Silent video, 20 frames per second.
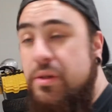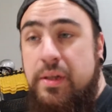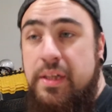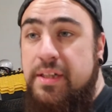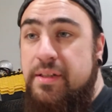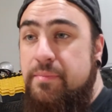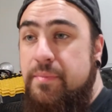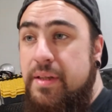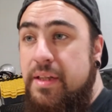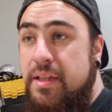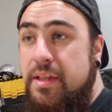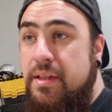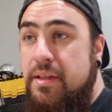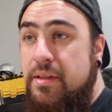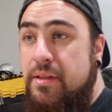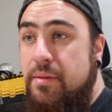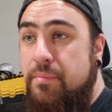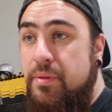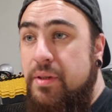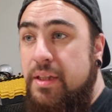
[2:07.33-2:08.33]
lead me
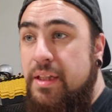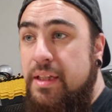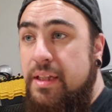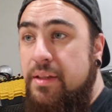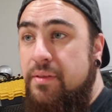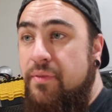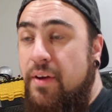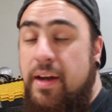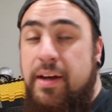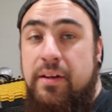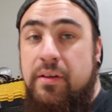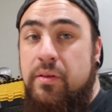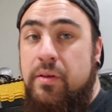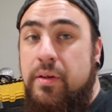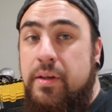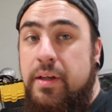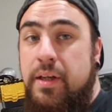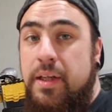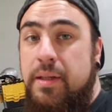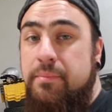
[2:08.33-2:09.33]
to believe, I didn't
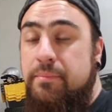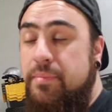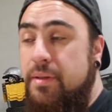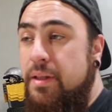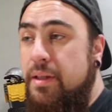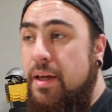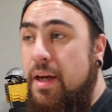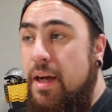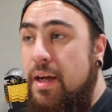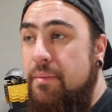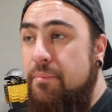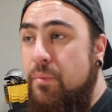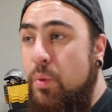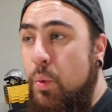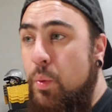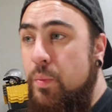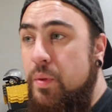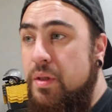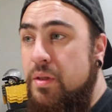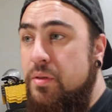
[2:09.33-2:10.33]
look it up, but I'm
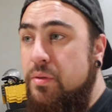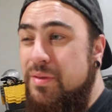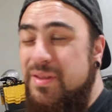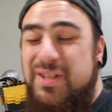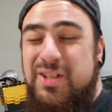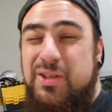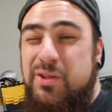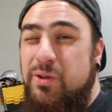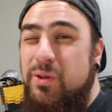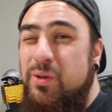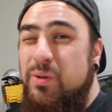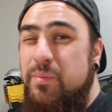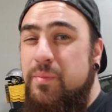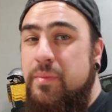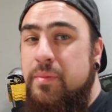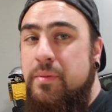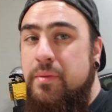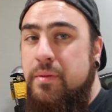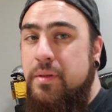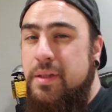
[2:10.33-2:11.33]
going to assume
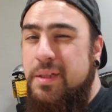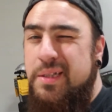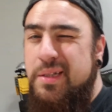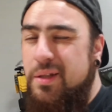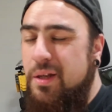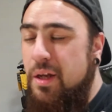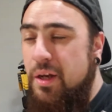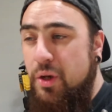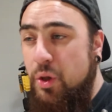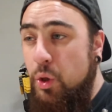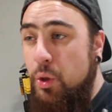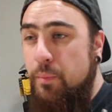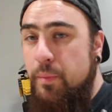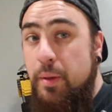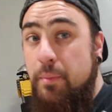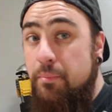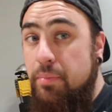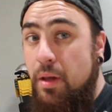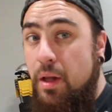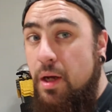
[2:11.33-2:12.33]
it's an
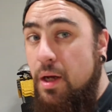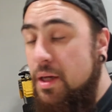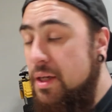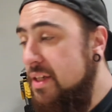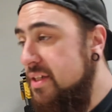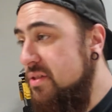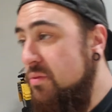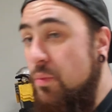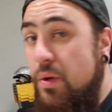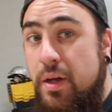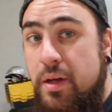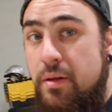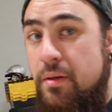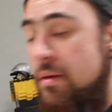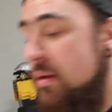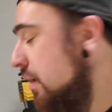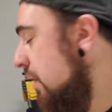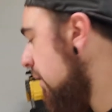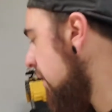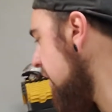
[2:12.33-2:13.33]
aluminum block as well
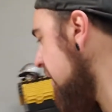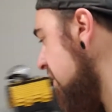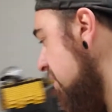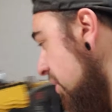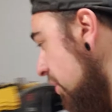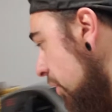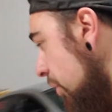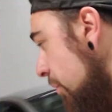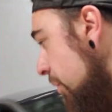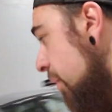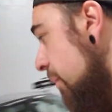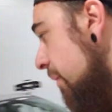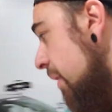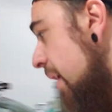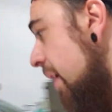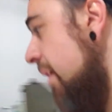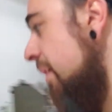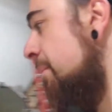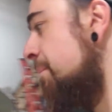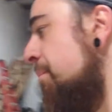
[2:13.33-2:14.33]
as an aluminum
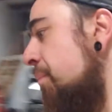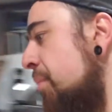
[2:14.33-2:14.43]
head.